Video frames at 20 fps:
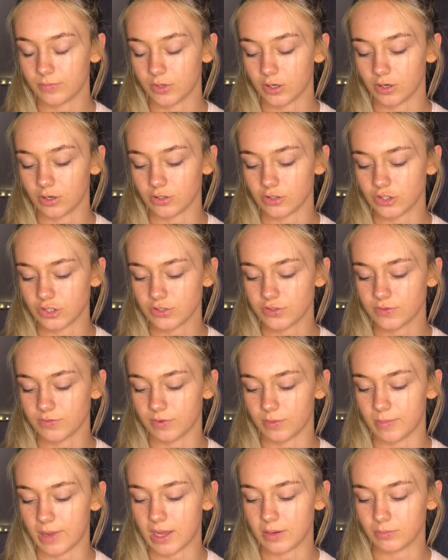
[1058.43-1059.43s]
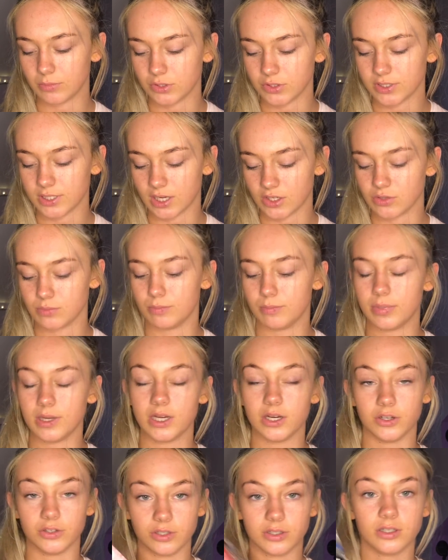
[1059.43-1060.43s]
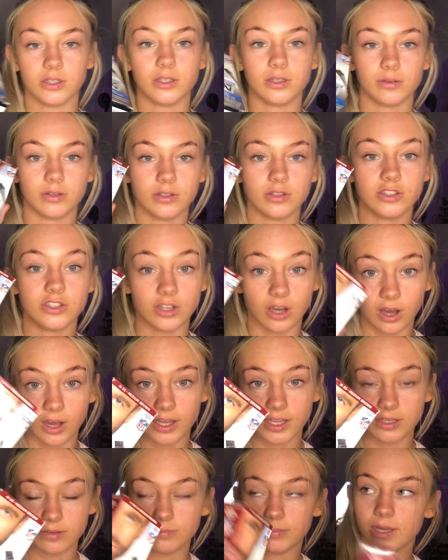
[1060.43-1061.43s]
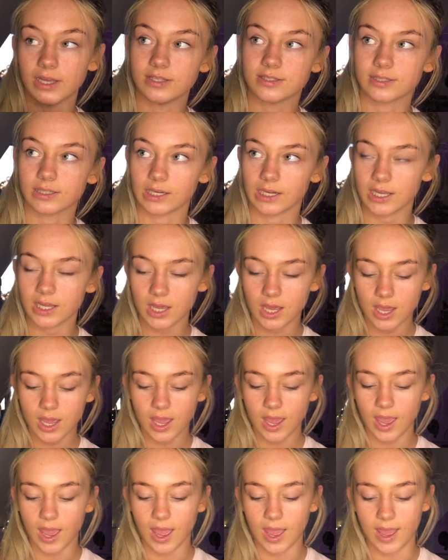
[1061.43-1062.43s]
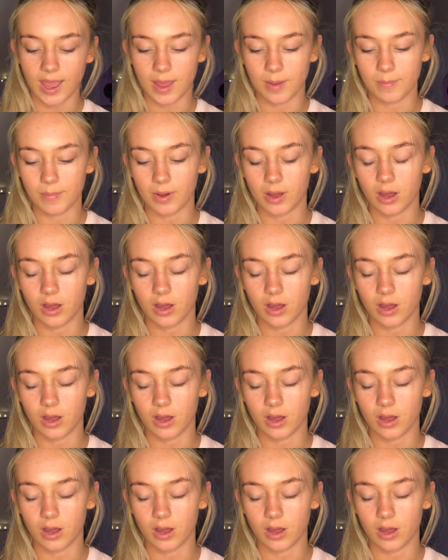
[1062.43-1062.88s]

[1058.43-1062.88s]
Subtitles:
or Just For Men mustache and beard dye, basically. I